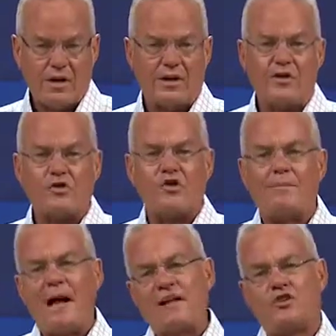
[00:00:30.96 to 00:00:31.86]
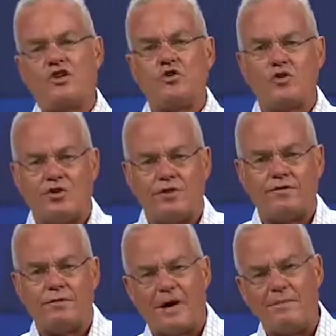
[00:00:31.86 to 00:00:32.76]
Leaders, I'm asking you to learn
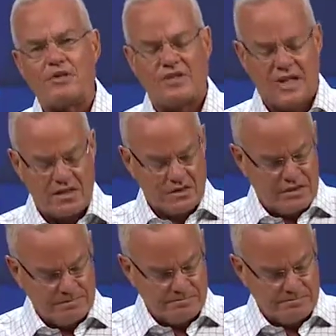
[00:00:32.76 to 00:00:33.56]
from my mistakes.